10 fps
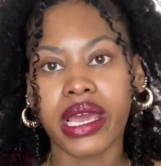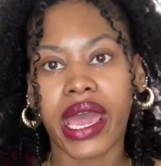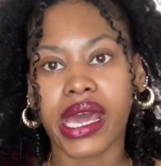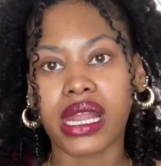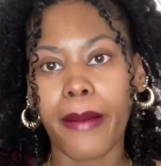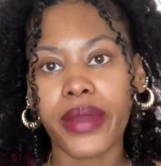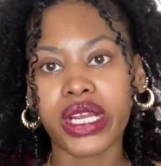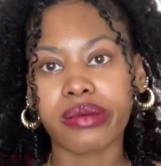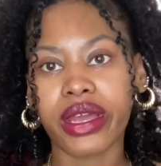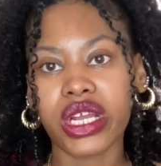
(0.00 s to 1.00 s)
And I pierced
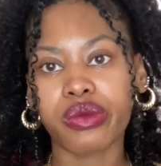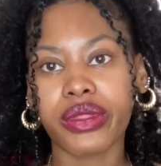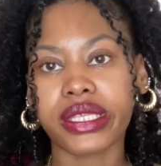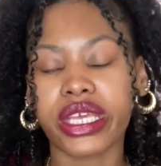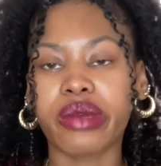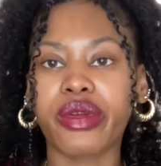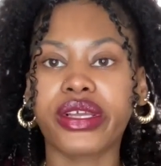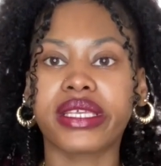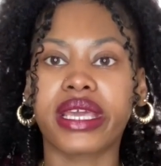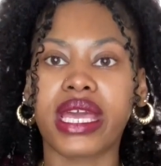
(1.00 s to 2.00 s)
my ears with this ear
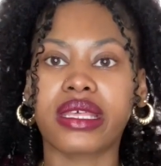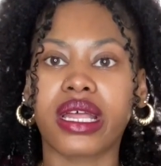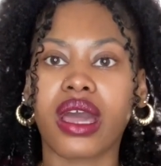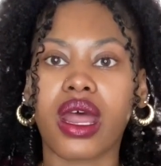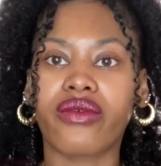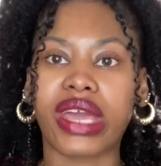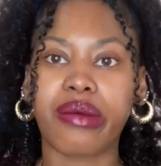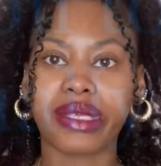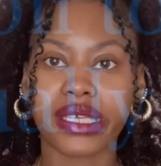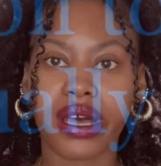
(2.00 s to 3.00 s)
piercing kit that I got off
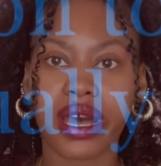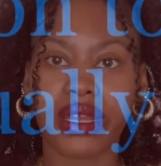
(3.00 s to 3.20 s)
Amazon.